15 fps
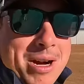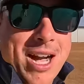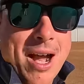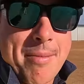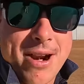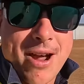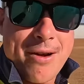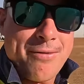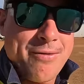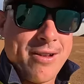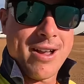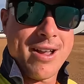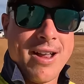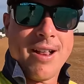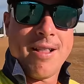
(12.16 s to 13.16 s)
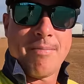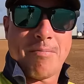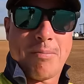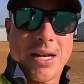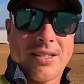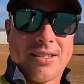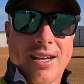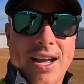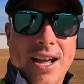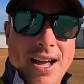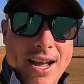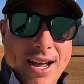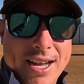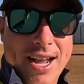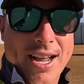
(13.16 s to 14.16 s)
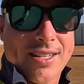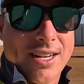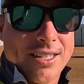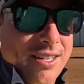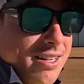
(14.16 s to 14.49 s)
it coming off. But uh, yeah, so